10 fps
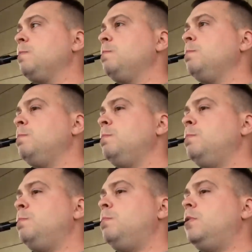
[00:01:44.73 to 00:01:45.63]

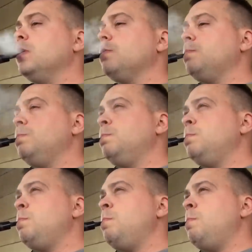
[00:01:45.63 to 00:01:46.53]

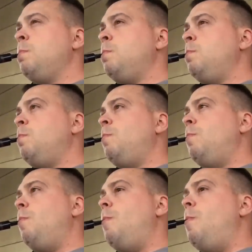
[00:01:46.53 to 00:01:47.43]

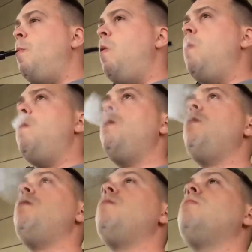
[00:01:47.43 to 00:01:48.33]

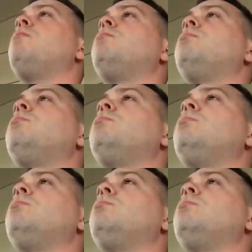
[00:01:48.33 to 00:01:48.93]
Nobody speaks.